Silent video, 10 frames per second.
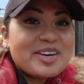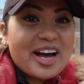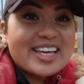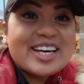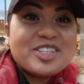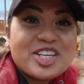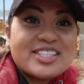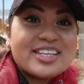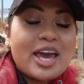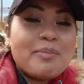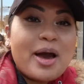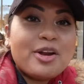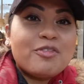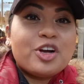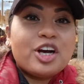So guys, I just came
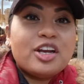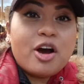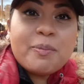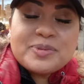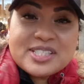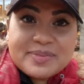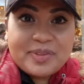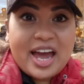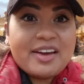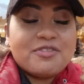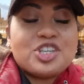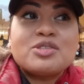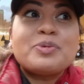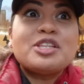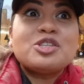out of Knoops. I've
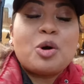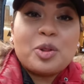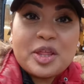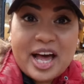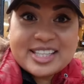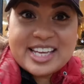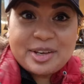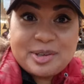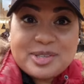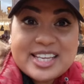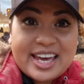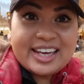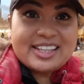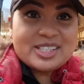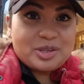just been told that that's how you
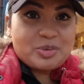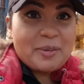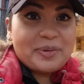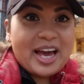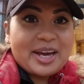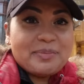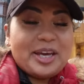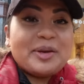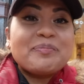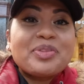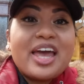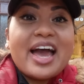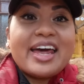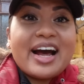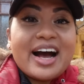say it. So it's right behind me,
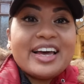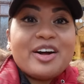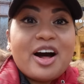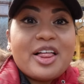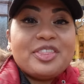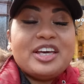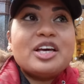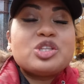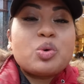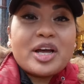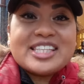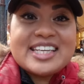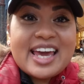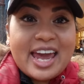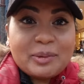and I got the
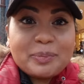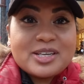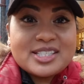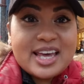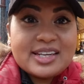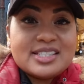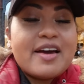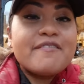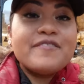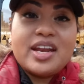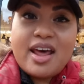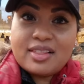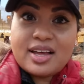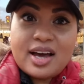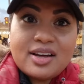28%
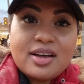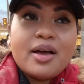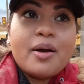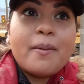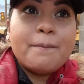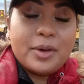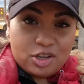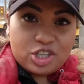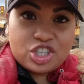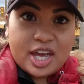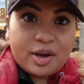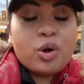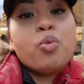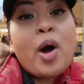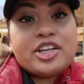vanilla milkshake.
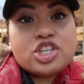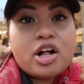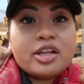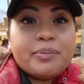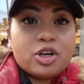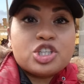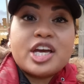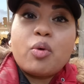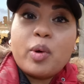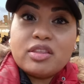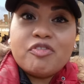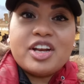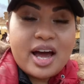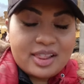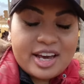Well, white chocolate milkshake with
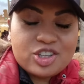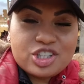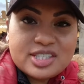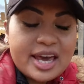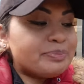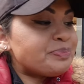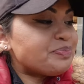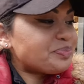vanilla, I should say.